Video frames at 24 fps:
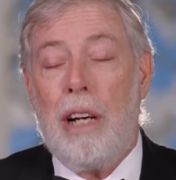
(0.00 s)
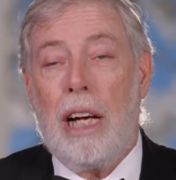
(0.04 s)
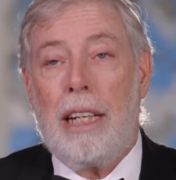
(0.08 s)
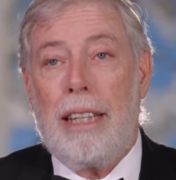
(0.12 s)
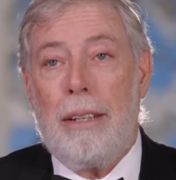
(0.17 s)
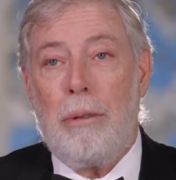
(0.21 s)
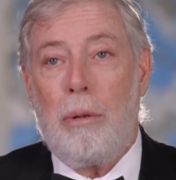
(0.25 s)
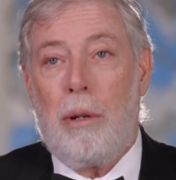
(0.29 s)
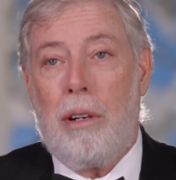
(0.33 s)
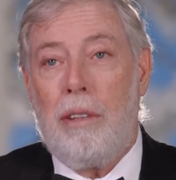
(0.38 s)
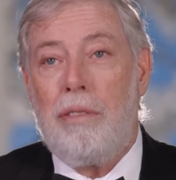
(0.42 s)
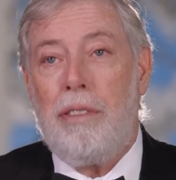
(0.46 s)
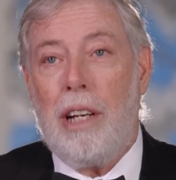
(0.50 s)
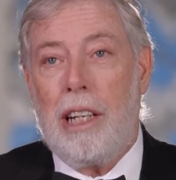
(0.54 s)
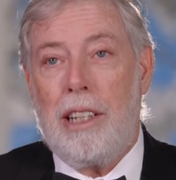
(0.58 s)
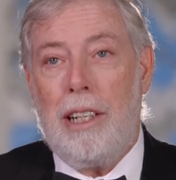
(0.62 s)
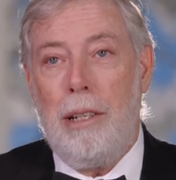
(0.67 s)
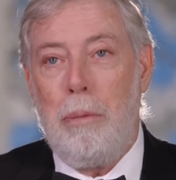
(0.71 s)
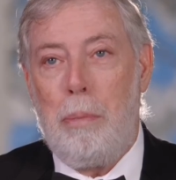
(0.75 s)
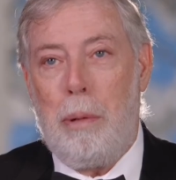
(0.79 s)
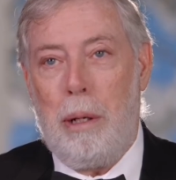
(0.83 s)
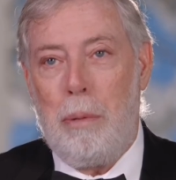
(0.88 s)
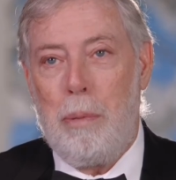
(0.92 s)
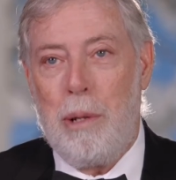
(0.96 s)
the fact that we're
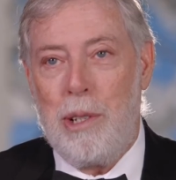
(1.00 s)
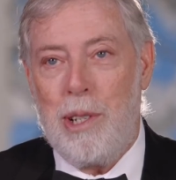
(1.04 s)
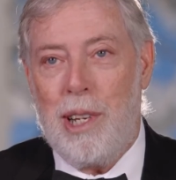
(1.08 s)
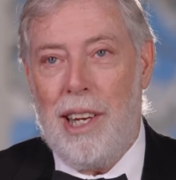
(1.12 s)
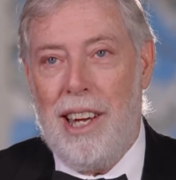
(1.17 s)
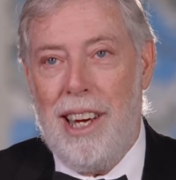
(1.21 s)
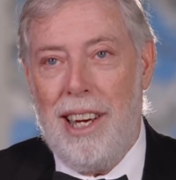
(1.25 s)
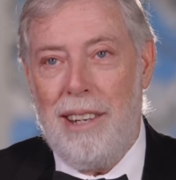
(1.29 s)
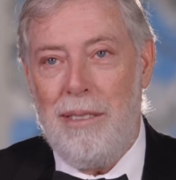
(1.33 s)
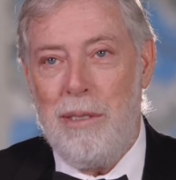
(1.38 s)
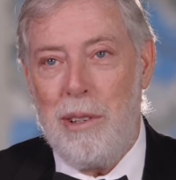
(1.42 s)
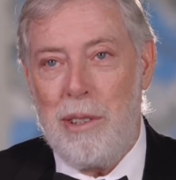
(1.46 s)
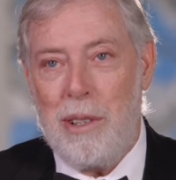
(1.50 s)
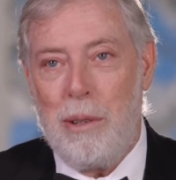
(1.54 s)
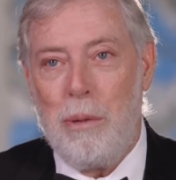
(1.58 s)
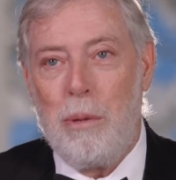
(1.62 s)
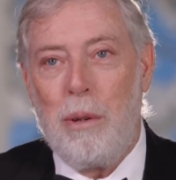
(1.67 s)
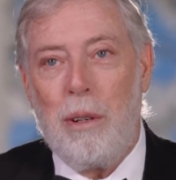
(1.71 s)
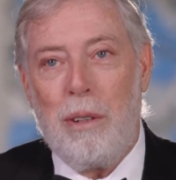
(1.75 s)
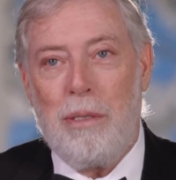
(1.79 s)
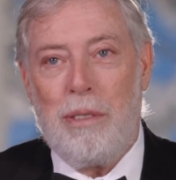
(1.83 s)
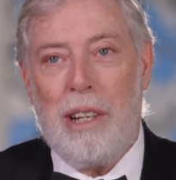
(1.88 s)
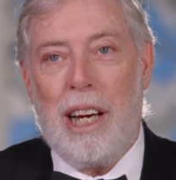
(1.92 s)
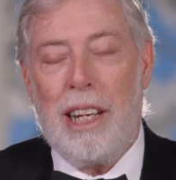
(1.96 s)
affecting people's lives,
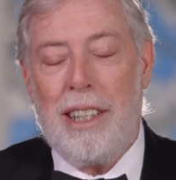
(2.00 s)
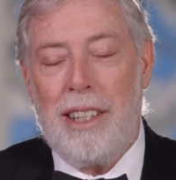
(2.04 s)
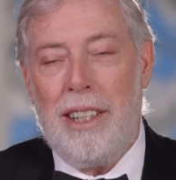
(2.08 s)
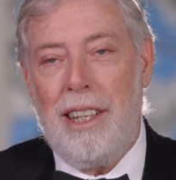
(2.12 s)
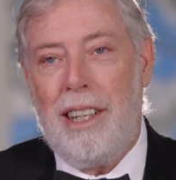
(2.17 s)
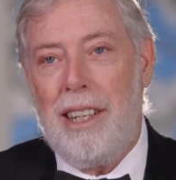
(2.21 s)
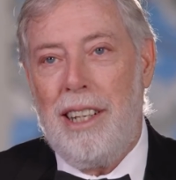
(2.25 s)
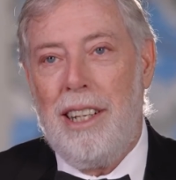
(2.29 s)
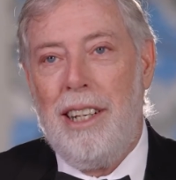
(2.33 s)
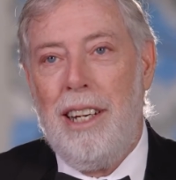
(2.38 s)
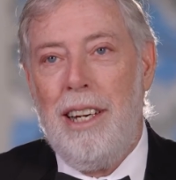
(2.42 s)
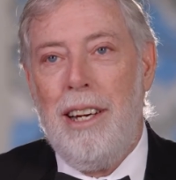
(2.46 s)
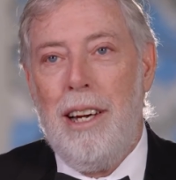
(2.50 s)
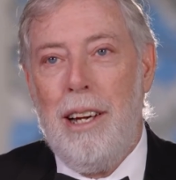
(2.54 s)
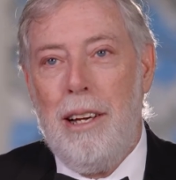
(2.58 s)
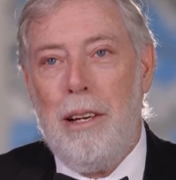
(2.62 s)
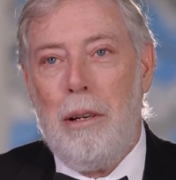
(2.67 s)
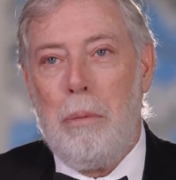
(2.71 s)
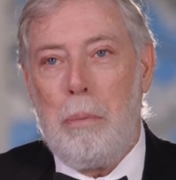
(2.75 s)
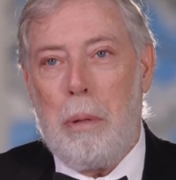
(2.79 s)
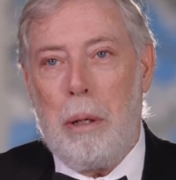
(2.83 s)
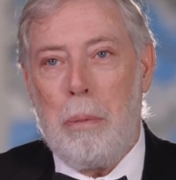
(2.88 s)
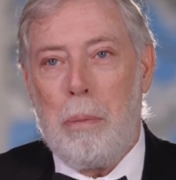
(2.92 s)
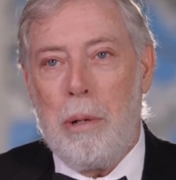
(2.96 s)
and we're affecting
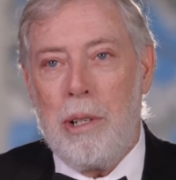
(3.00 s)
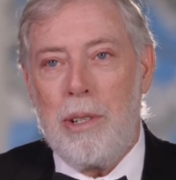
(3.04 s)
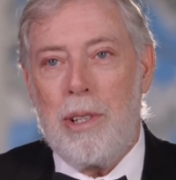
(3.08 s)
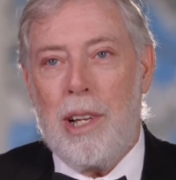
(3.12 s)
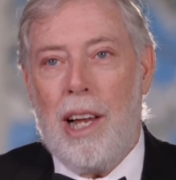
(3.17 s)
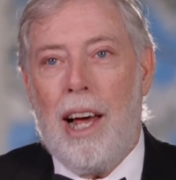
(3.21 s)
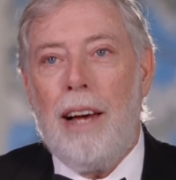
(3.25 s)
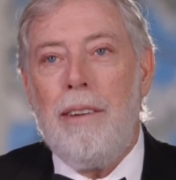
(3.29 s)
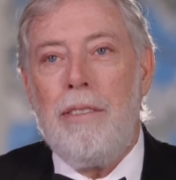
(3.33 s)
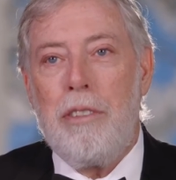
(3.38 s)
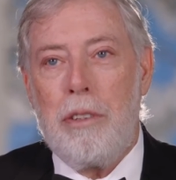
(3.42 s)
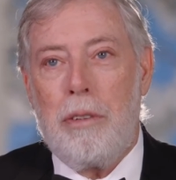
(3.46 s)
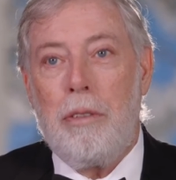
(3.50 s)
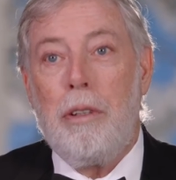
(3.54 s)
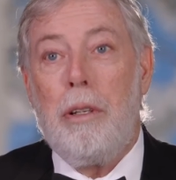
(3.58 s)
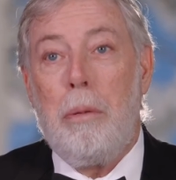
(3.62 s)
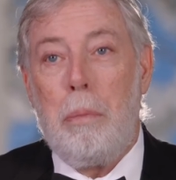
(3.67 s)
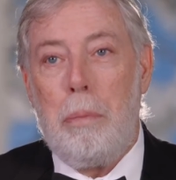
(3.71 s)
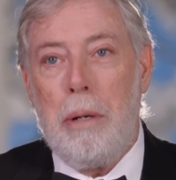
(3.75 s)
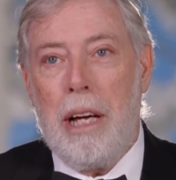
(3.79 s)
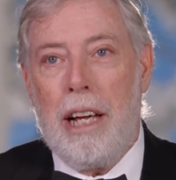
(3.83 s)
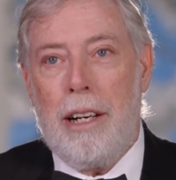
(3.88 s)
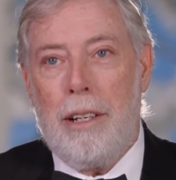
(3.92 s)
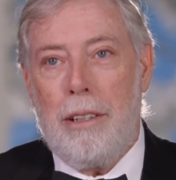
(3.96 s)
people's lives for
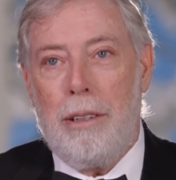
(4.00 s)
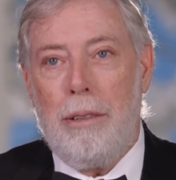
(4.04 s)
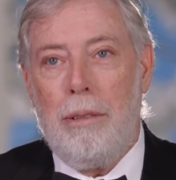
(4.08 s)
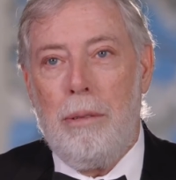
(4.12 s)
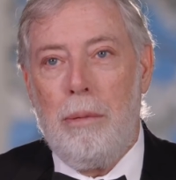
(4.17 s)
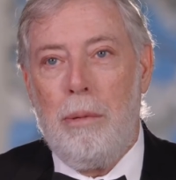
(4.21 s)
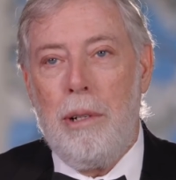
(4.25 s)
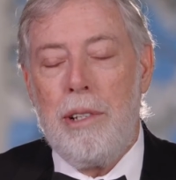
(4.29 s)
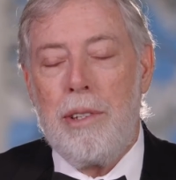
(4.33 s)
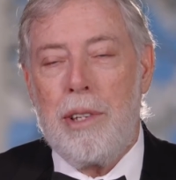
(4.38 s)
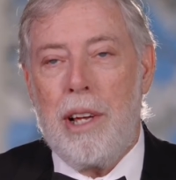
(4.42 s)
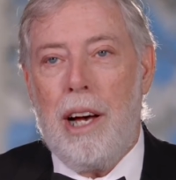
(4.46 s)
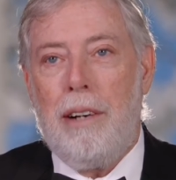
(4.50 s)
the better. We're